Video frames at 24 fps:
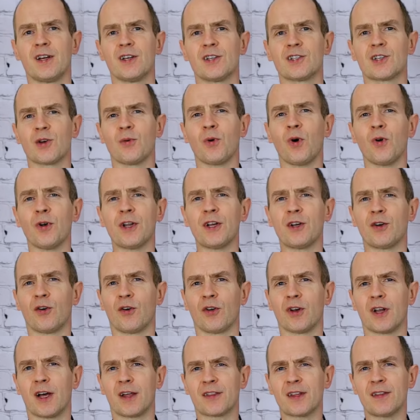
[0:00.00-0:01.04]
So all in
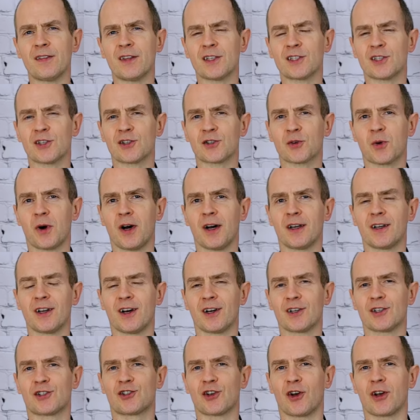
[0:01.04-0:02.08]
all, I think this is quite a
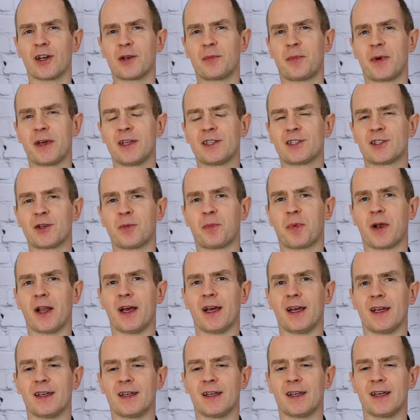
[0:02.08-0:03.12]
nice jolly piece to
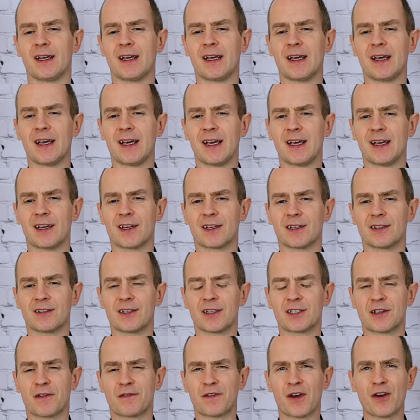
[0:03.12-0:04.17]
play.
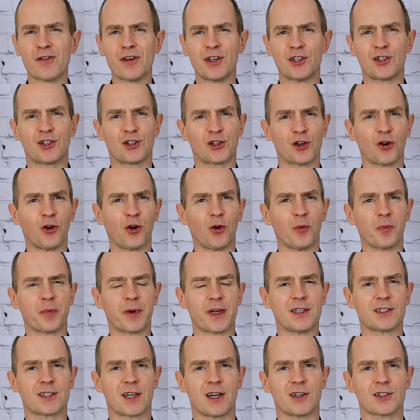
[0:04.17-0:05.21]
It's a very short
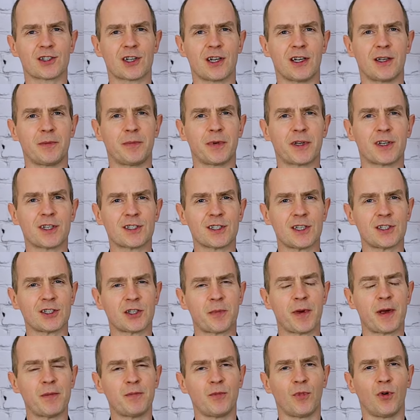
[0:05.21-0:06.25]
piece actually, because it's
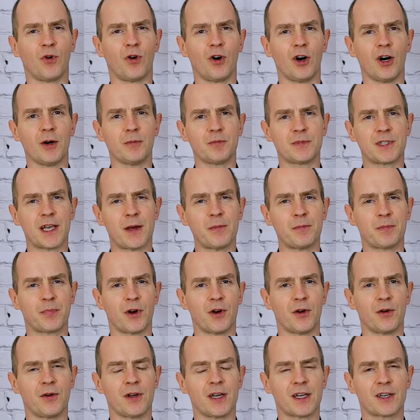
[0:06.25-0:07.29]
a bit more up
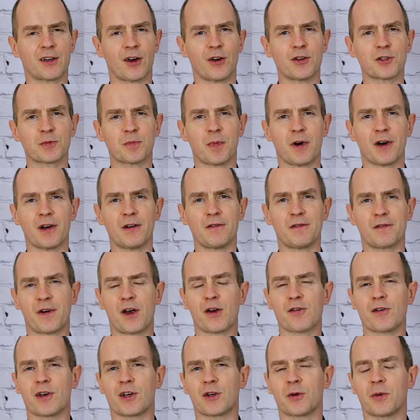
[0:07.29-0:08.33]
tempo, it goes by
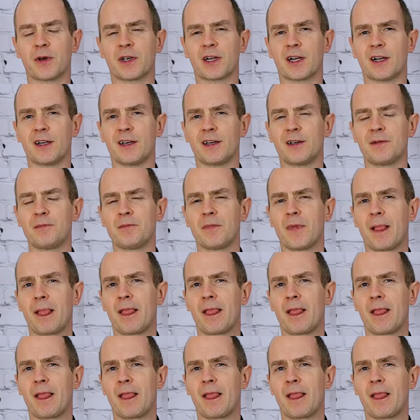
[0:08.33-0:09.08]
very quickly.